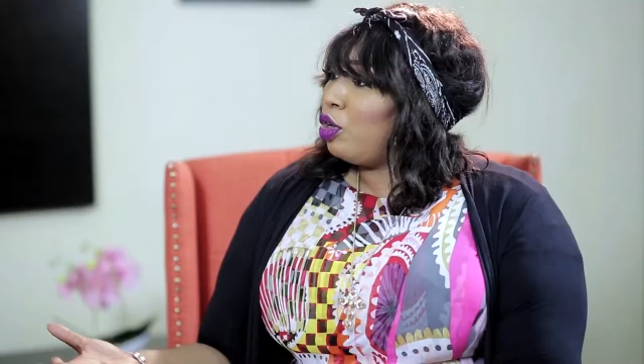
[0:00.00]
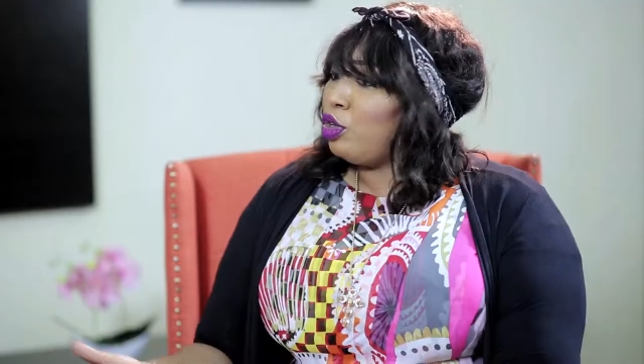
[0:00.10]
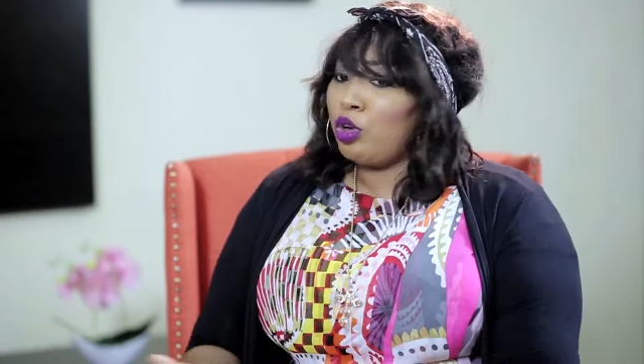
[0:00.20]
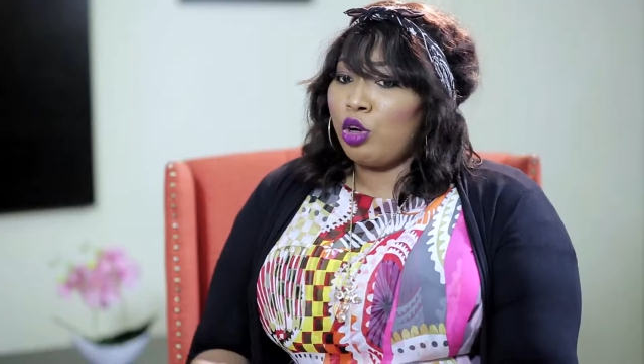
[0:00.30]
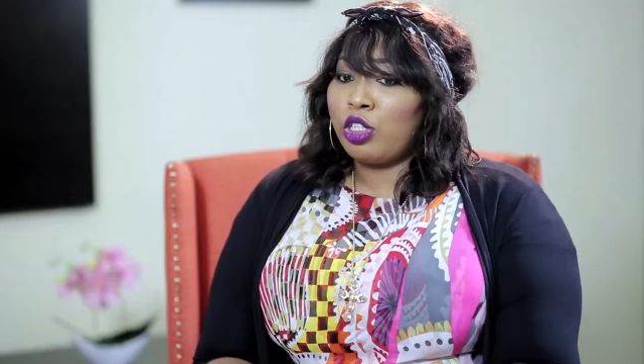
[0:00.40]

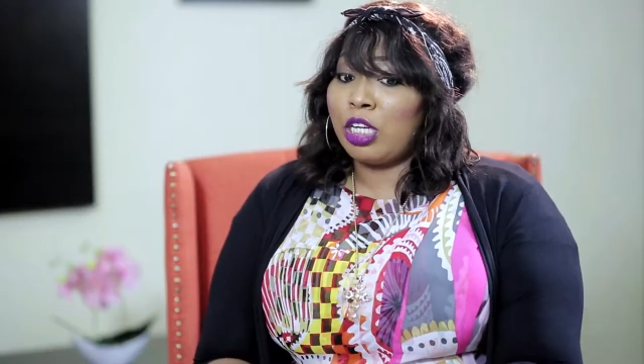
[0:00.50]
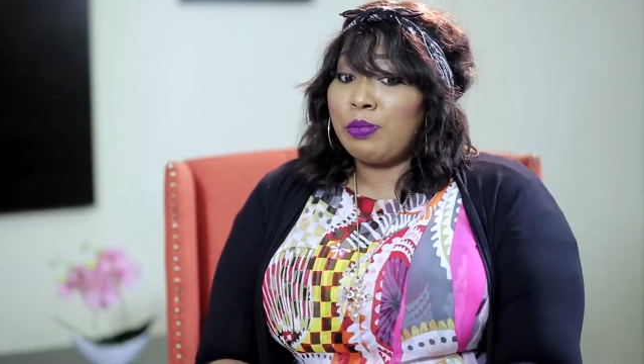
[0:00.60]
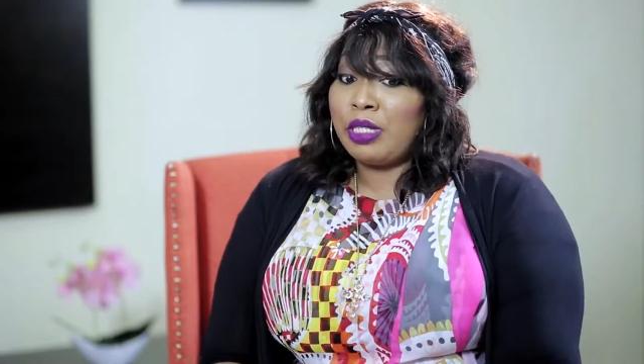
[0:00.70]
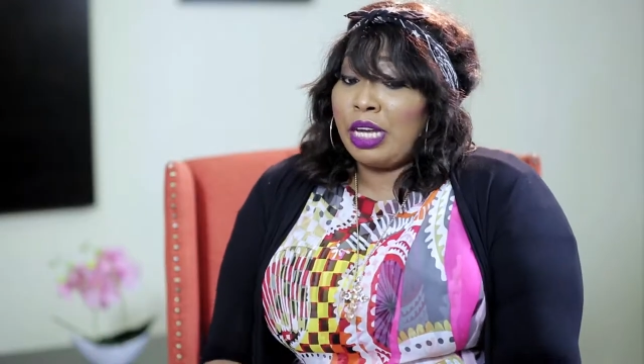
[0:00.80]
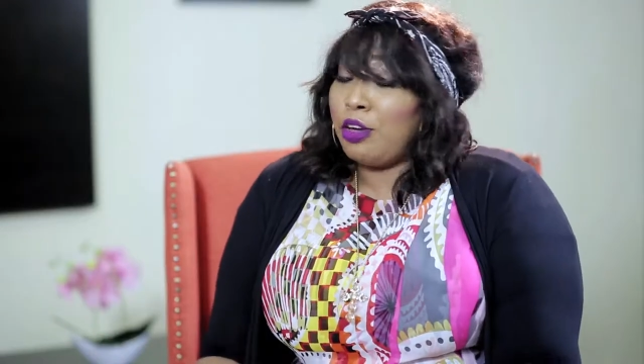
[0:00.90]
you go to
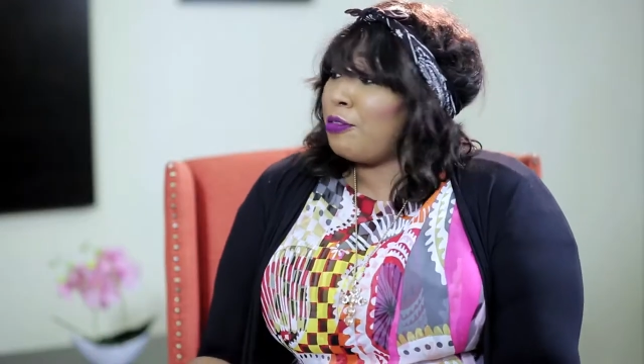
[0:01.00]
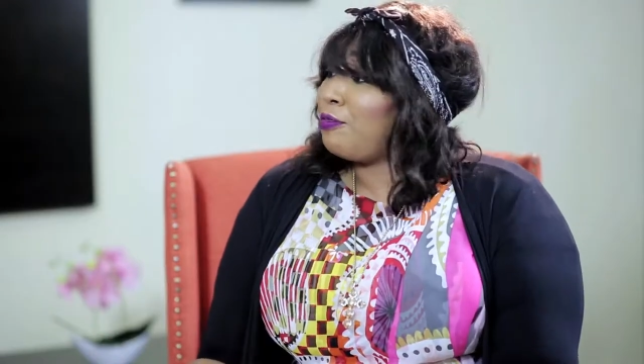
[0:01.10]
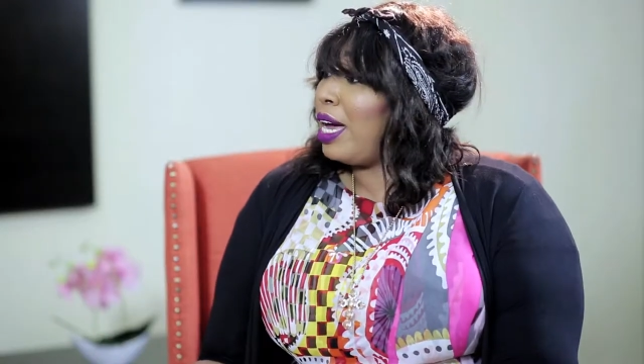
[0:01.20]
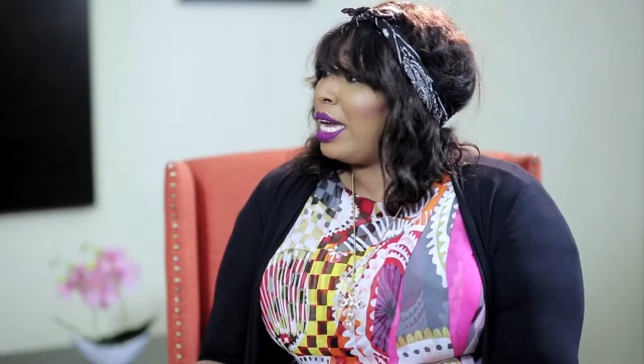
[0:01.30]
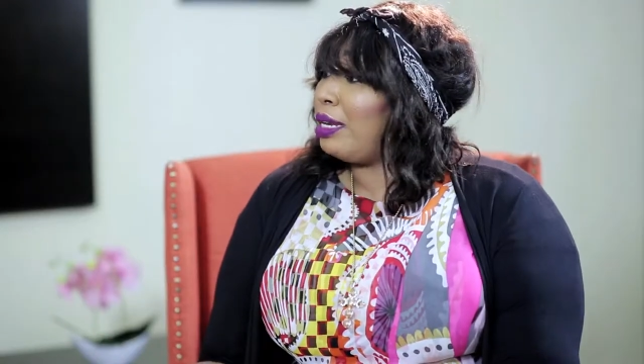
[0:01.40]
hospital and you're
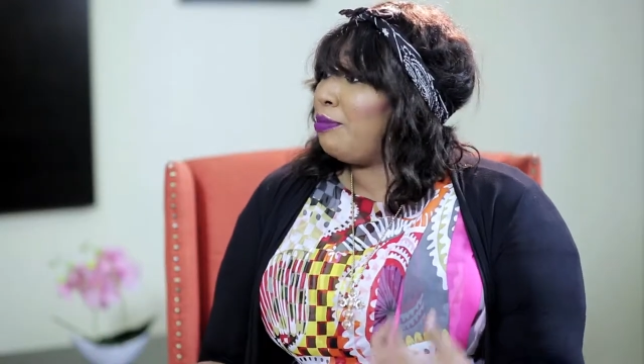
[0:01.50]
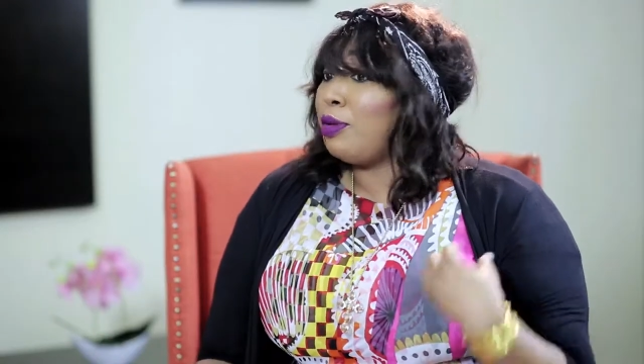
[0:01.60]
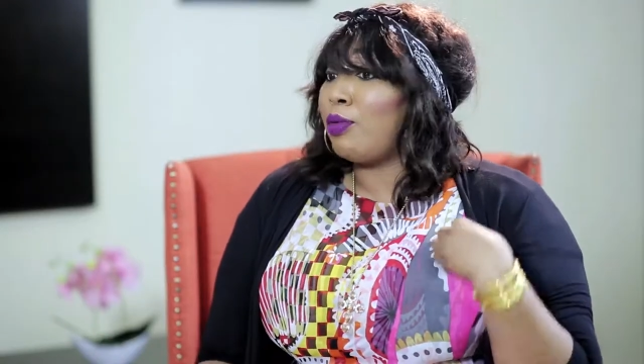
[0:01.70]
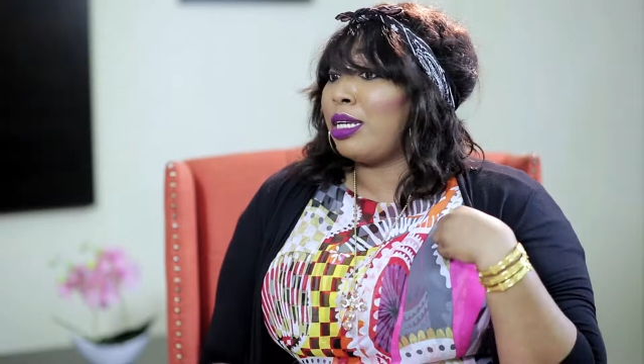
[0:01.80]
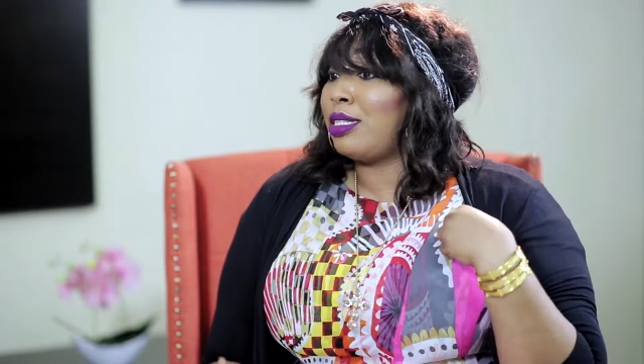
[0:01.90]
fine. Meanwhile,